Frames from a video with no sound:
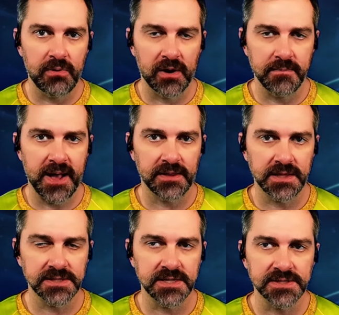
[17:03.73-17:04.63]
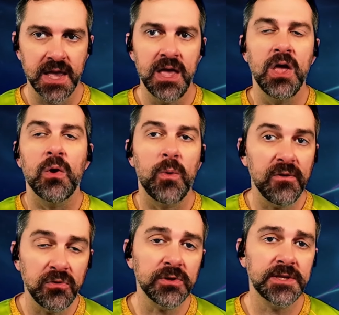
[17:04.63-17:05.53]
part about this is
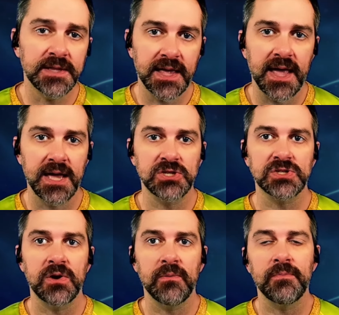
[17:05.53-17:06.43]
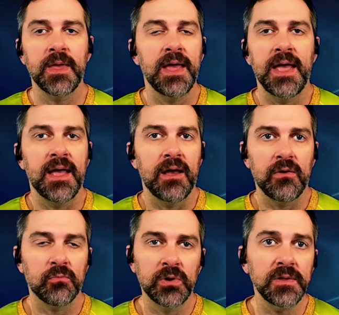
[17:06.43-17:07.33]
we've looked at The Cage. So
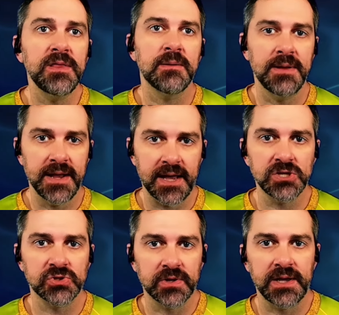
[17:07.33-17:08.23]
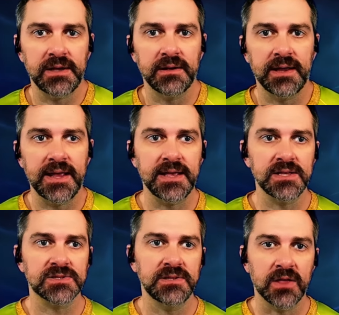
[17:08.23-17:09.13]
really, The Menagerie
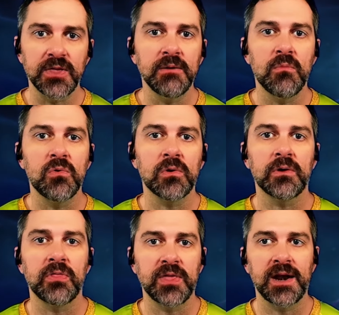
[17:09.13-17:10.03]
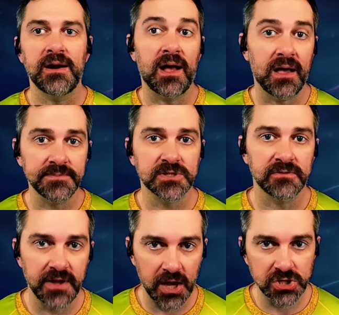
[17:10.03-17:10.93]
is nothing more than an
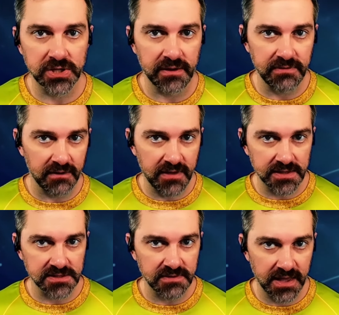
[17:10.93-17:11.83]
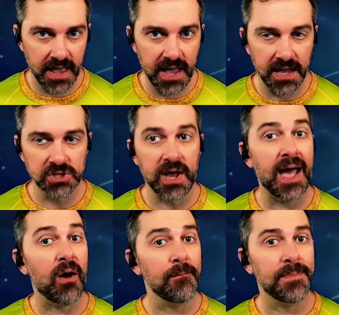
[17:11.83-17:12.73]
observation of the events of The Cage,
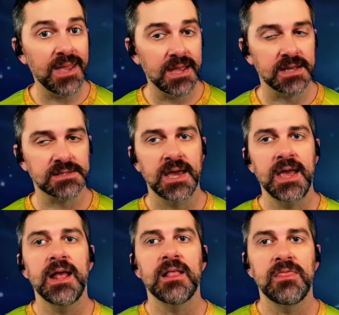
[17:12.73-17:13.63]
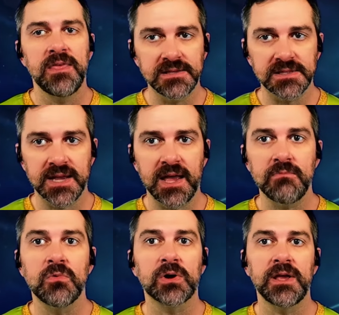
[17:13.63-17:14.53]
albeit this
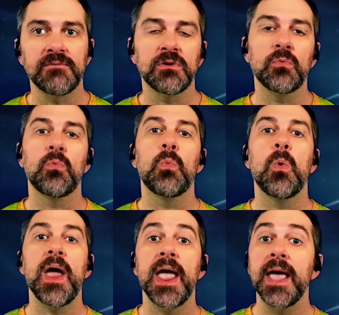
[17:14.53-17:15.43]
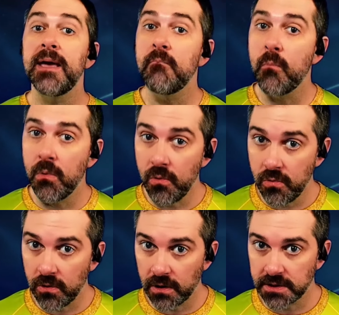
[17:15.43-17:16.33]
time we're given way
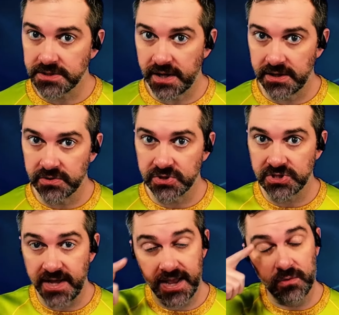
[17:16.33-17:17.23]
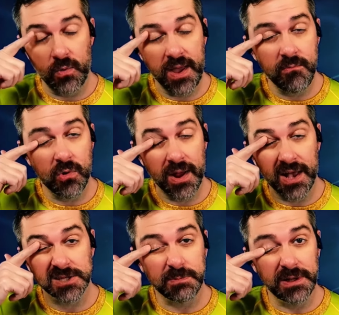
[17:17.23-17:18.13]
more to understand, way more
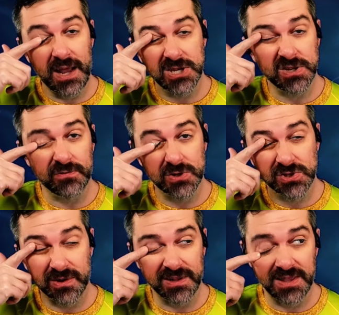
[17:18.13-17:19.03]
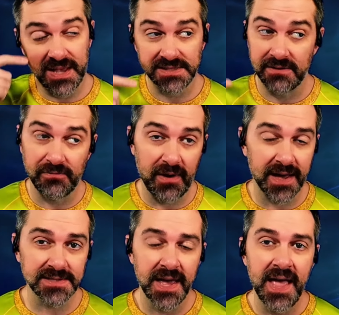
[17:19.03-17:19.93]
explanation for certain things. In
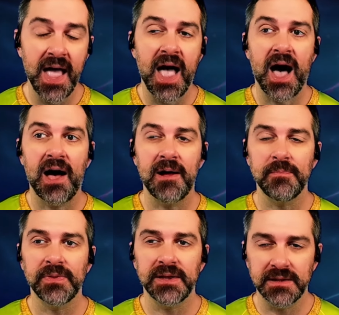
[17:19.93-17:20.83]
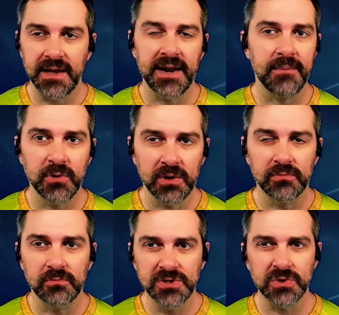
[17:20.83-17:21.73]
fact, and I'm going
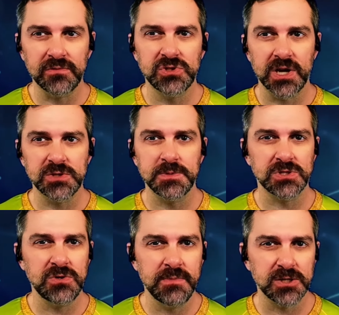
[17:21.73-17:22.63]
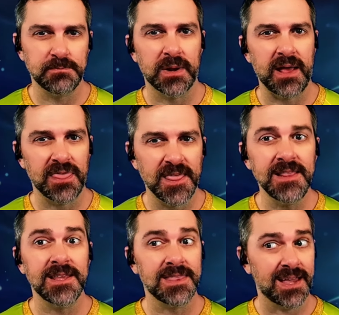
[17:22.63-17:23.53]
to reserve judgment too much, but I
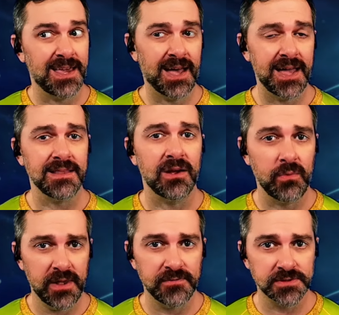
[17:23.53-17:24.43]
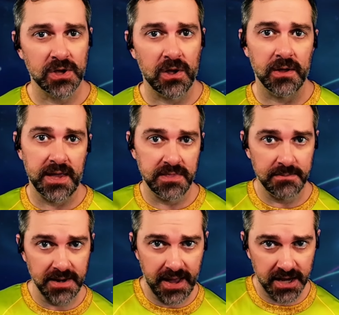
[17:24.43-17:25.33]
think that the cut that we saw in The
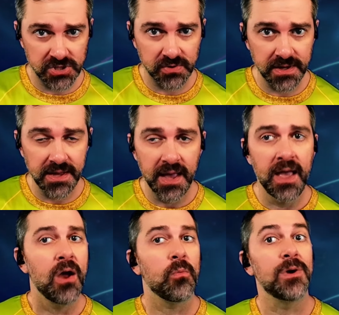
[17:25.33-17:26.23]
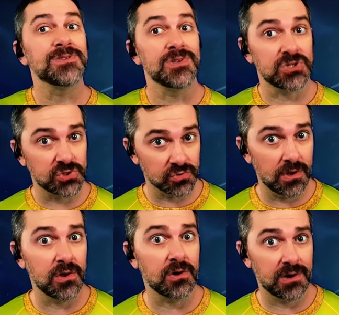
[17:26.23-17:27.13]
Menagerie was the
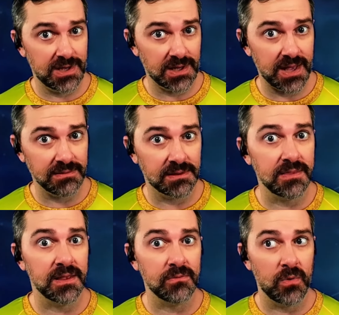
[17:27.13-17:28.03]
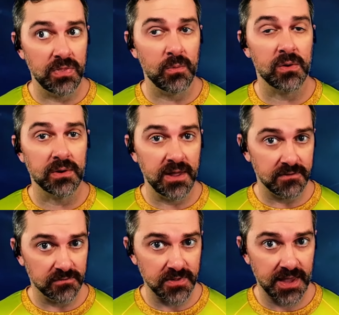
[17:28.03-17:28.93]
stronger cut than the one that we were
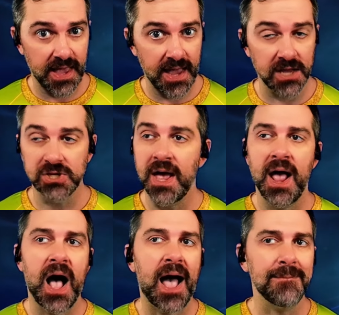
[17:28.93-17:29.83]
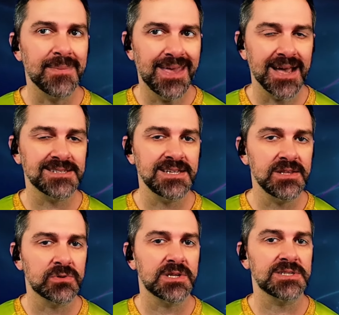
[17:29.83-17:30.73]
given for The Cage. I'm guessing
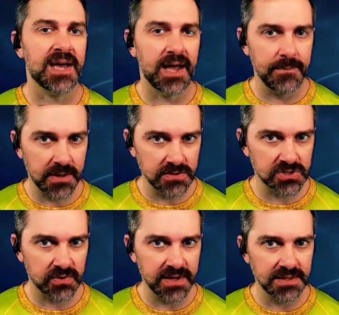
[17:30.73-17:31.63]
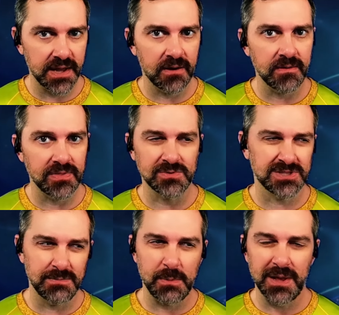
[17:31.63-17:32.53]
there was a time constraint there. There
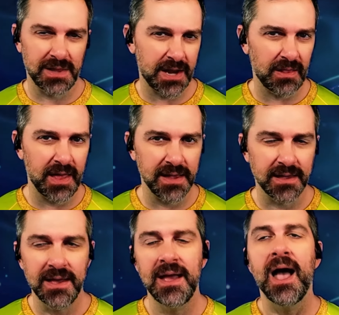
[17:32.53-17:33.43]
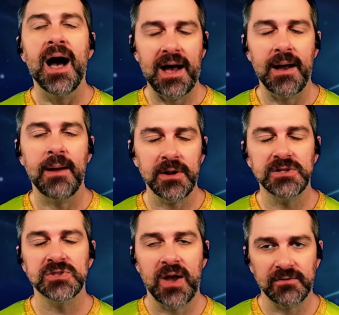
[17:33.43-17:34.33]
seemed to be a lot of like, I'm going to
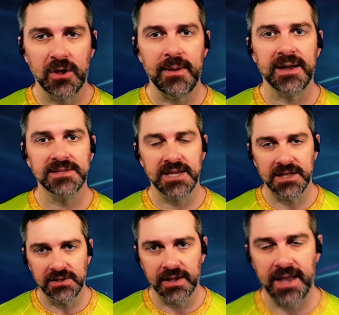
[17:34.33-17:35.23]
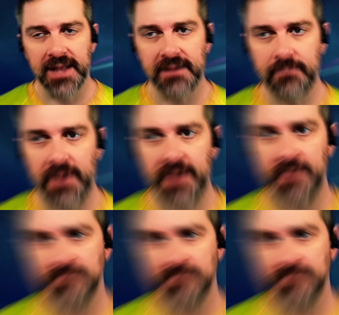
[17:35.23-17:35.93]
just have to go back and take a look at it. But